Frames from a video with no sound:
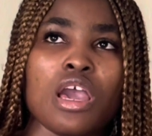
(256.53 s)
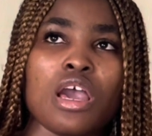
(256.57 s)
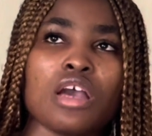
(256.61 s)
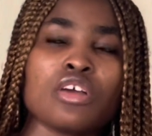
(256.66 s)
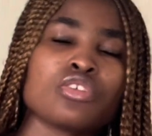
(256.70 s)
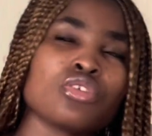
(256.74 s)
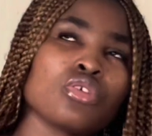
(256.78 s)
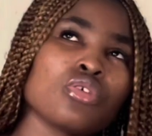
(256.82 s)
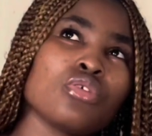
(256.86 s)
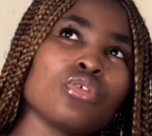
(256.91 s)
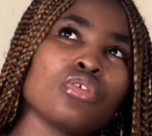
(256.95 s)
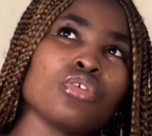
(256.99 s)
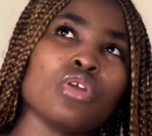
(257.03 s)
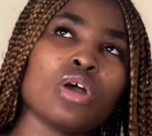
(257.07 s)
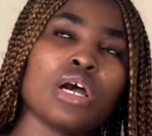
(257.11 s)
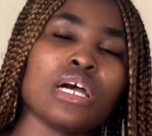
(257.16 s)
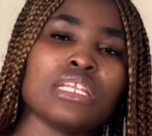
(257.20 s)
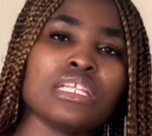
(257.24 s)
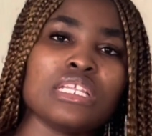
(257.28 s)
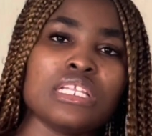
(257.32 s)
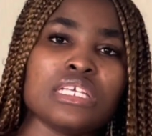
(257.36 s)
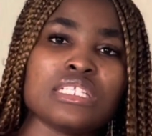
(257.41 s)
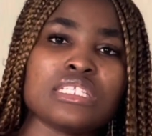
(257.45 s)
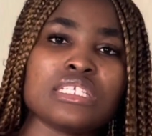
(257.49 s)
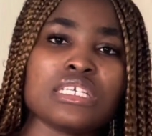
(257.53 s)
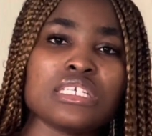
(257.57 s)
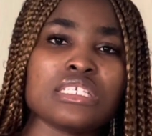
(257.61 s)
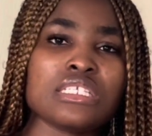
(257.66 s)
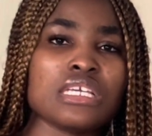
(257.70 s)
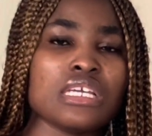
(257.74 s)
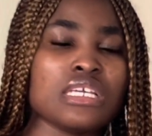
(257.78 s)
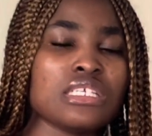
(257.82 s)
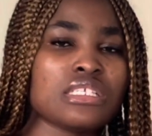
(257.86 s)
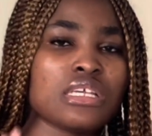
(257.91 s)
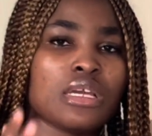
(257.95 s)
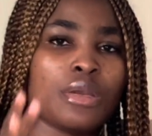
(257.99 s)
So your analytics
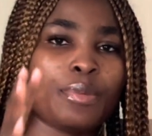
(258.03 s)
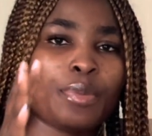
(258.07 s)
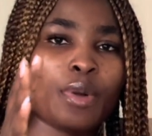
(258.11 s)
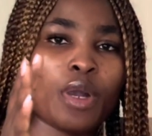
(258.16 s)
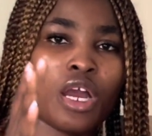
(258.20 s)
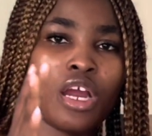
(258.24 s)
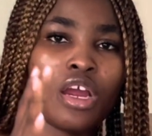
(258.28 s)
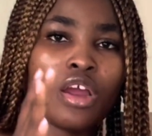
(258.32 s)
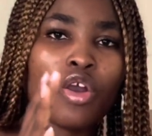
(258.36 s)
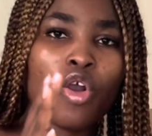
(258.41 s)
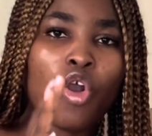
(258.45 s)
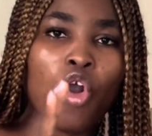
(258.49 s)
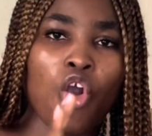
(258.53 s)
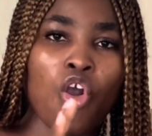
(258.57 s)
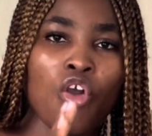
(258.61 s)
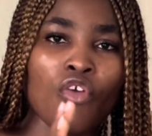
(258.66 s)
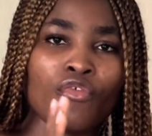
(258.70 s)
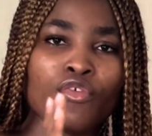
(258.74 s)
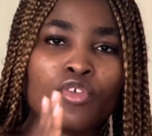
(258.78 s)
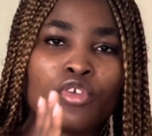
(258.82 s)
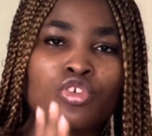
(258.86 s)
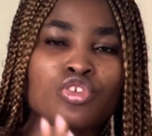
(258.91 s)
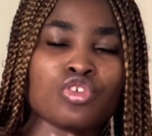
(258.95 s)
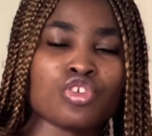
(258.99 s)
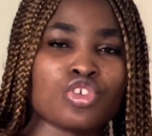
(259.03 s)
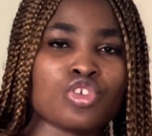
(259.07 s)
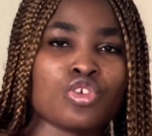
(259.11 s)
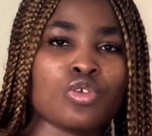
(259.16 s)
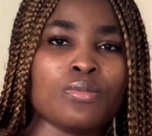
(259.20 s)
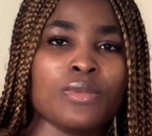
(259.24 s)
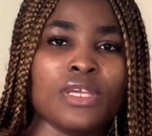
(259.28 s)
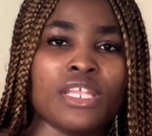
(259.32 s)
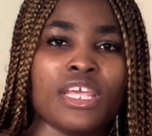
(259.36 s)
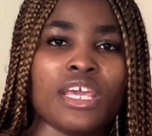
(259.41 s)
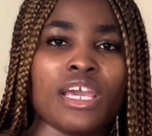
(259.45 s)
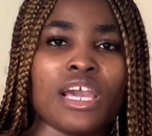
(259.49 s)
is a part of your social
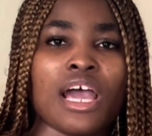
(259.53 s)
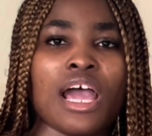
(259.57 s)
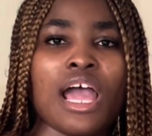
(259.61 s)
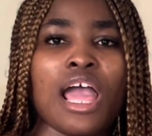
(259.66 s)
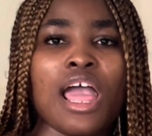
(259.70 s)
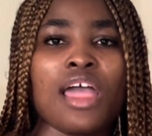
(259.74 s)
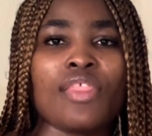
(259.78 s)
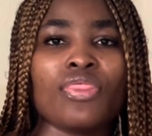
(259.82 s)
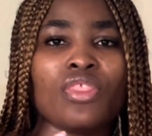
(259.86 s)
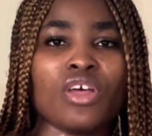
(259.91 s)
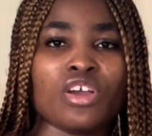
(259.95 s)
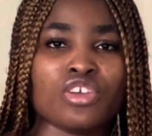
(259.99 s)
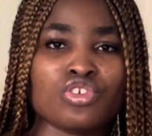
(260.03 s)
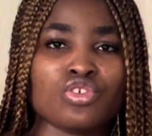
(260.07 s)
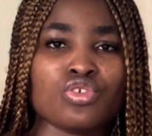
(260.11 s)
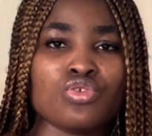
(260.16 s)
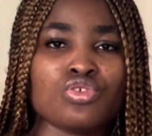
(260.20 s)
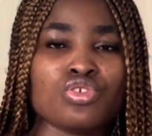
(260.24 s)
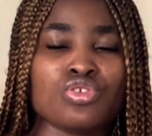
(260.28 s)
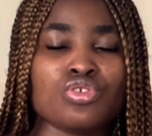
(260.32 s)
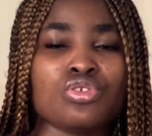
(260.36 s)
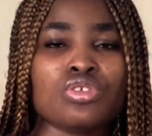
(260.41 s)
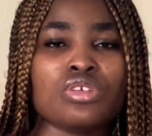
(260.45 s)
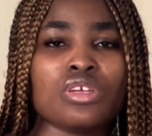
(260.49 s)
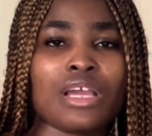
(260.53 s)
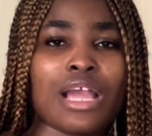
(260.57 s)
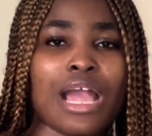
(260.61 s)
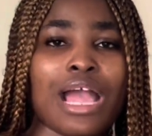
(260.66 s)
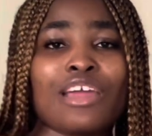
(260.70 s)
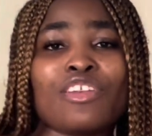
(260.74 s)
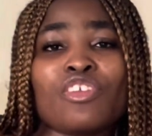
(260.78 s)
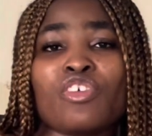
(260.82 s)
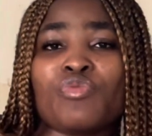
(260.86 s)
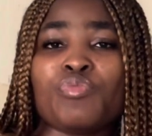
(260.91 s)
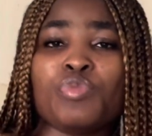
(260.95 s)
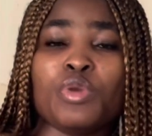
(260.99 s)
media that shows you the
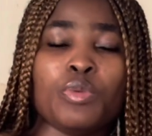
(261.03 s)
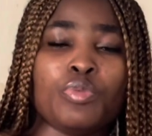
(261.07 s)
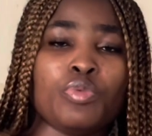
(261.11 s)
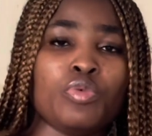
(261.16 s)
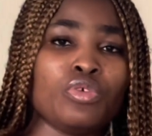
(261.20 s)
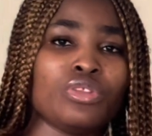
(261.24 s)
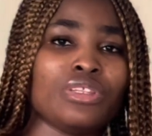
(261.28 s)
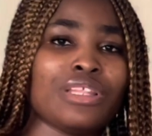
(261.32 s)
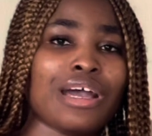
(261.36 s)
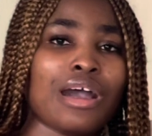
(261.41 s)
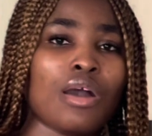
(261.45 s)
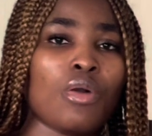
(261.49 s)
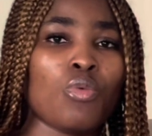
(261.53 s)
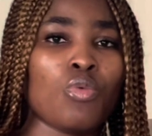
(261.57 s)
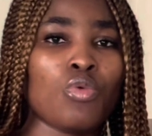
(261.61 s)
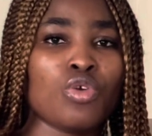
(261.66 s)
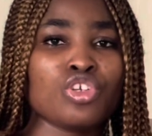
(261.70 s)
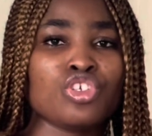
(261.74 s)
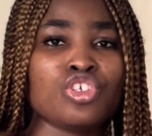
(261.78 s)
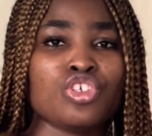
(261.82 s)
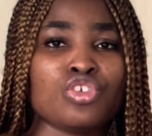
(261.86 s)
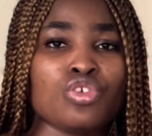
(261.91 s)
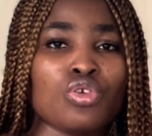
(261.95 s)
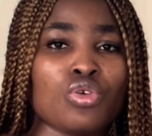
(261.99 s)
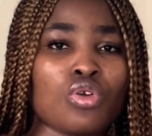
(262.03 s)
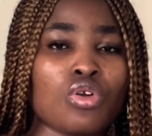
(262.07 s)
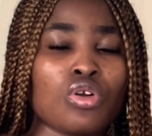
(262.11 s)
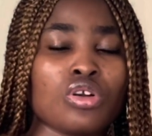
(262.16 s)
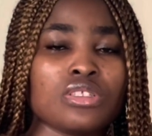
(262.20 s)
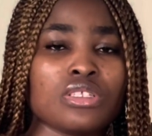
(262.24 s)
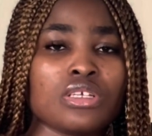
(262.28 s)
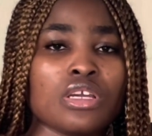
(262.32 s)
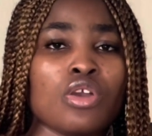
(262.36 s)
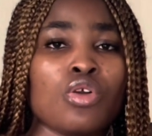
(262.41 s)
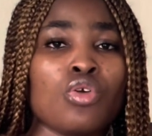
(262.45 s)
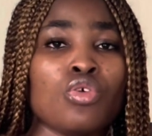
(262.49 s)
kind of people that watch your
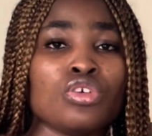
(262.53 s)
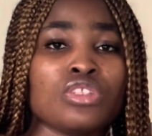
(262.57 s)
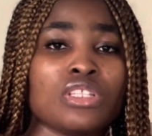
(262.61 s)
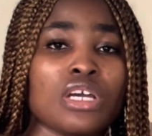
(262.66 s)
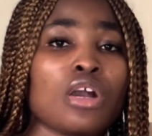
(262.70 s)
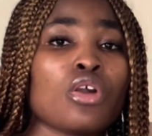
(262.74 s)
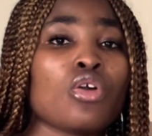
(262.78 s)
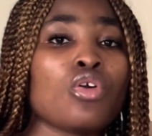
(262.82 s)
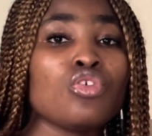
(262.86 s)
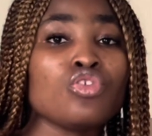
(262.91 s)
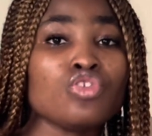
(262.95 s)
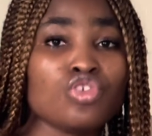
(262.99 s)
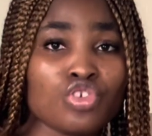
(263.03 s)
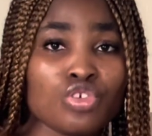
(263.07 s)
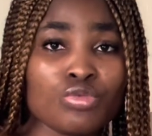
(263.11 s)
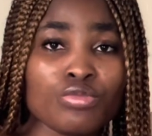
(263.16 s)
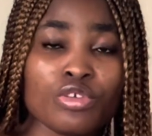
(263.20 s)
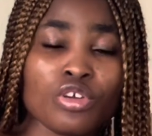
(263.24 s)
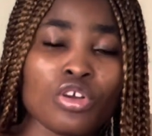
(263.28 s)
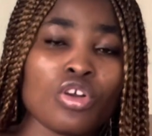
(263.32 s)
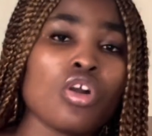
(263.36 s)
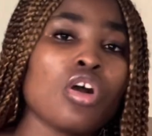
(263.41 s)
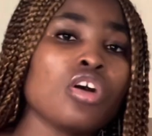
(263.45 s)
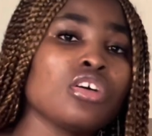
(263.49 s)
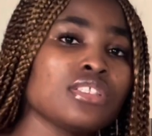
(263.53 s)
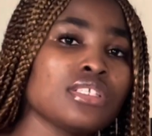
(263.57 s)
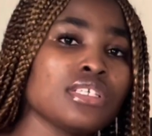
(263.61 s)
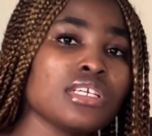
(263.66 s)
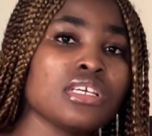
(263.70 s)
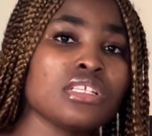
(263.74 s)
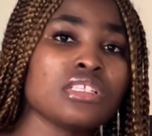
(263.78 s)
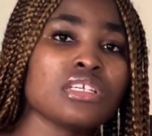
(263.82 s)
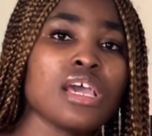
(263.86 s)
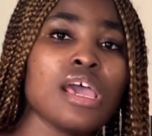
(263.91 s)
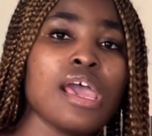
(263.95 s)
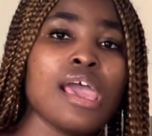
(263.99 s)
content or that consume your
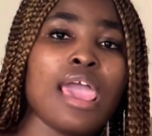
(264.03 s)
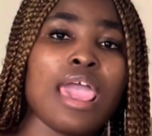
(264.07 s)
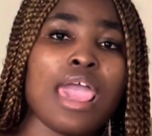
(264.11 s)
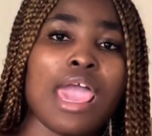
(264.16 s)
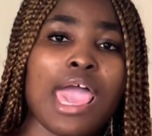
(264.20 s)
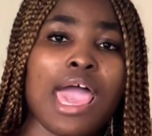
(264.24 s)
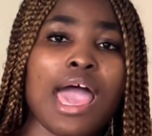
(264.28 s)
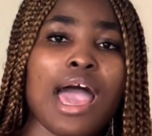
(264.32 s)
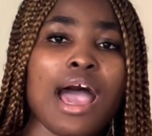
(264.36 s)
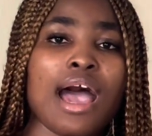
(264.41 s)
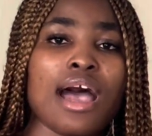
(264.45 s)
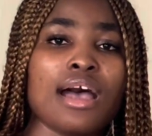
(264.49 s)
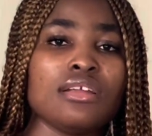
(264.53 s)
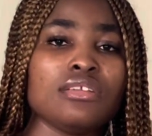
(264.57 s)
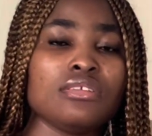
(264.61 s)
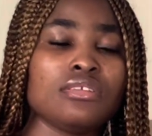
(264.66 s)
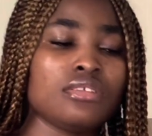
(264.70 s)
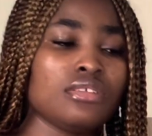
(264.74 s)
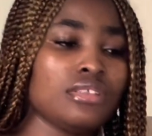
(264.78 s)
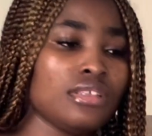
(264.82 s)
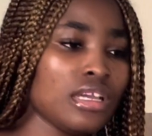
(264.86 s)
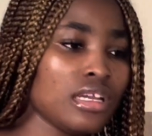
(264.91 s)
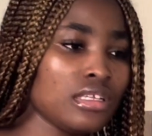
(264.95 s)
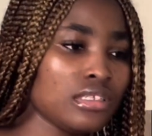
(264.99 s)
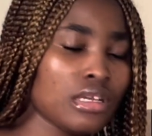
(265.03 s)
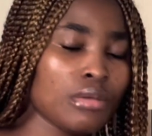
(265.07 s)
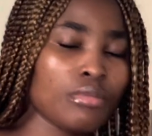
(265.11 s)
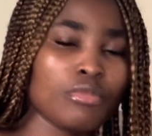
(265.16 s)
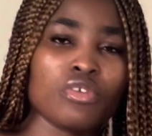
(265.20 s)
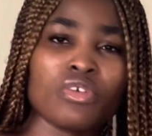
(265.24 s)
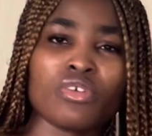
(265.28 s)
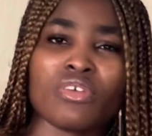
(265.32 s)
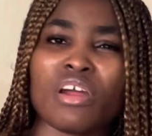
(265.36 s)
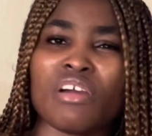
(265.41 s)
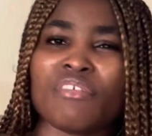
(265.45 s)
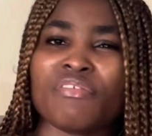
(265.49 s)
content, and their
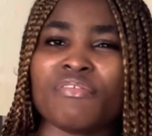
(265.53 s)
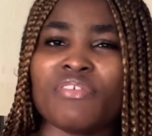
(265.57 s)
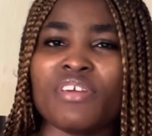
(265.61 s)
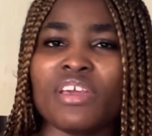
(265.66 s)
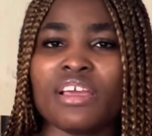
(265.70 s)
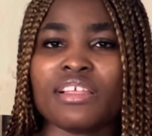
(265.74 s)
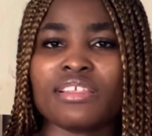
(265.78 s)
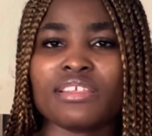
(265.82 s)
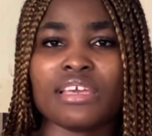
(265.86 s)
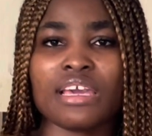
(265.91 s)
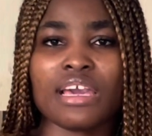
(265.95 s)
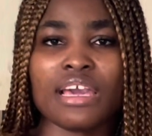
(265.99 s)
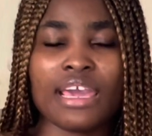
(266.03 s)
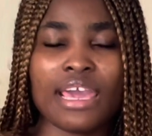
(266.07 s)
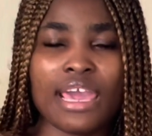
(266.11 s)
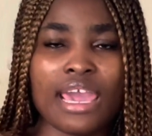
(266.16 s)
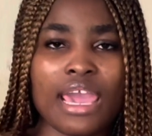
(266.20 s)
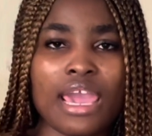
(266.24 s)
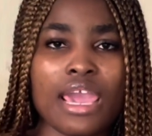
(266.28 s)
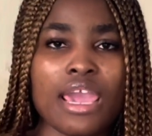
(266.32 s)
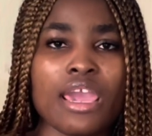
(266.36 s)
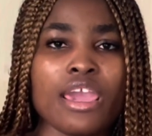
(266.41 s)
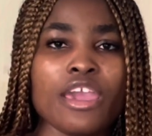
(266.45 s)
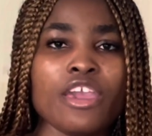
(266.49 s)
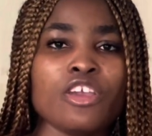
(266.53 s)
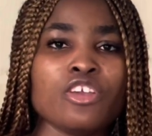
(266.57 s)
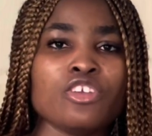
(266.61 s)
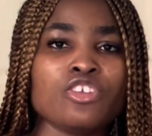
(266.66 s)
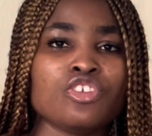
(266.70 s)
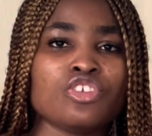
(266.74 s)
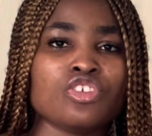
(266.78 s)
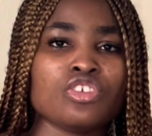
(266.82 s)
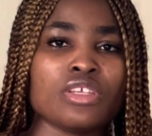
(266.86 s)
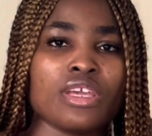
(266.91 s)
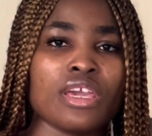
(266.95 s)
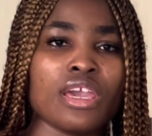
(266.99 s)
demographic, their
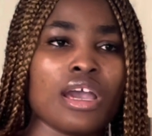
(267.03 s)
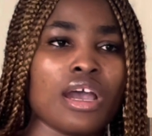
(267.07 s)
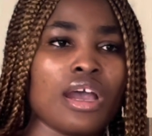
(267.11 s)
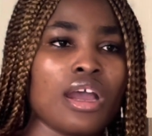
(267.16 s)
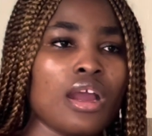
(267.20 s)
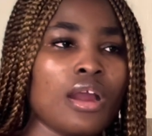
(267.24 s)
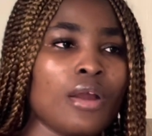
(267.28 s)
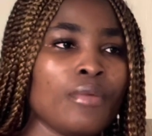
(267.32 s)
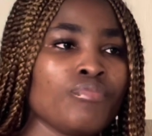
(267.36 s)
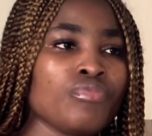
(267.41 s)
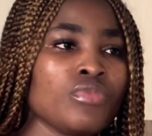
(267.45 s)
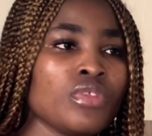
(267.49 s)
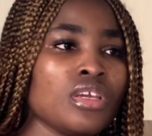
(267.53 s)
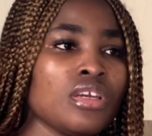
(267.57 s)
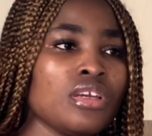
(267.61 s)
age, their